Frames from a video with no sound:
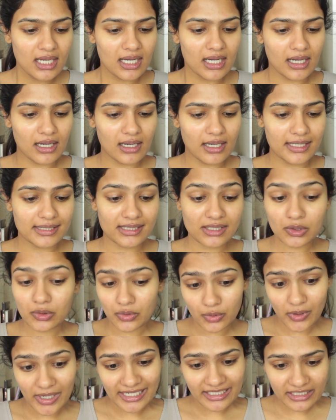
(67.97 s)
It's
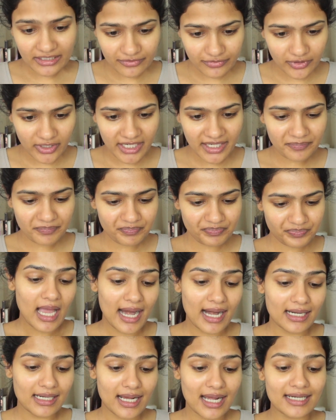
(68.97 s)
cruelty free.
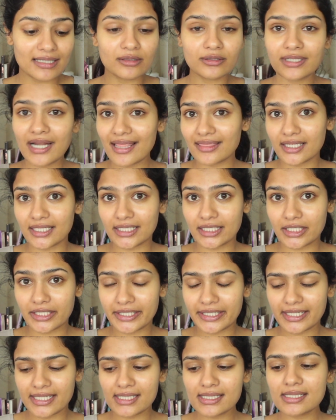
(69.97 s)
And I looked at the
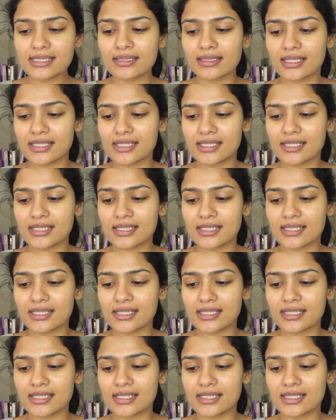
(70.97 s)
ingredients.